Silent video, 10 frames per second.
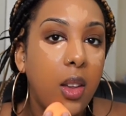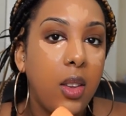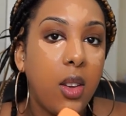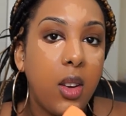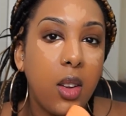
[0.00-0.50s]

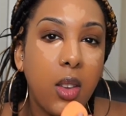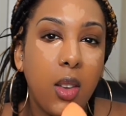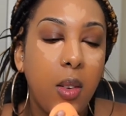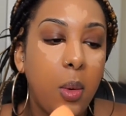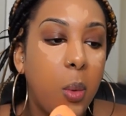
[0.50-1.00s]
it's
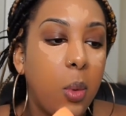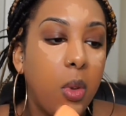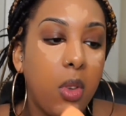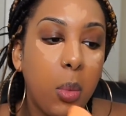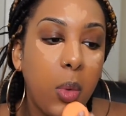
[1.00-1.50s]
just an
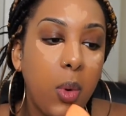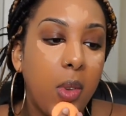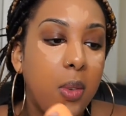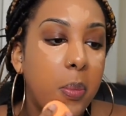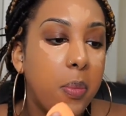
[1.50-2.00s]
awesome,
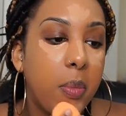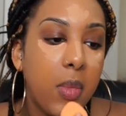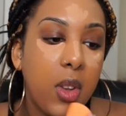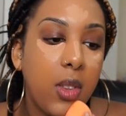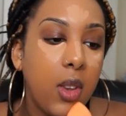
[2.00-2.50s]
awesome
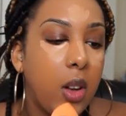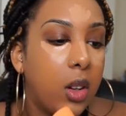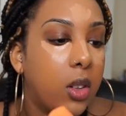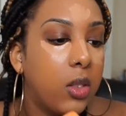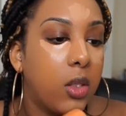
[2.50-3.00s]
concealer.